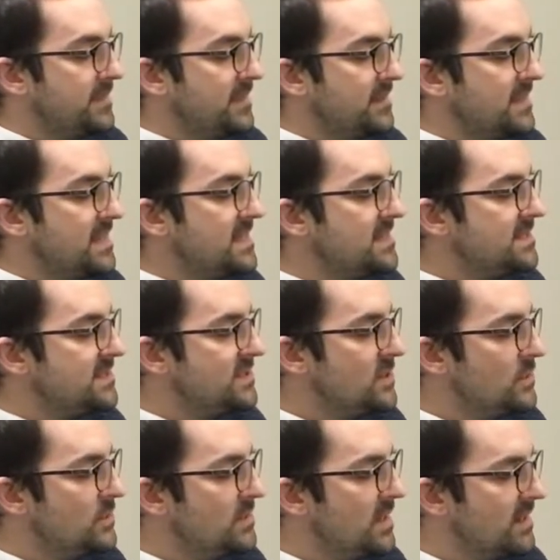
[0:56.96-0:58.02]
these
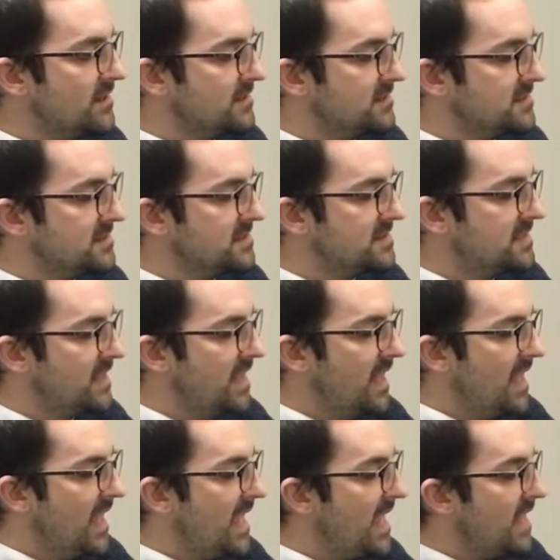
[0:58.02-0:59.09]
two knuckles,
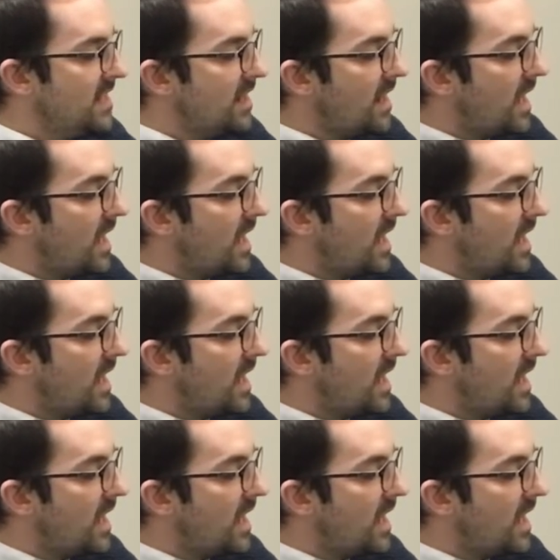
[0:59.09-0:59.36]
and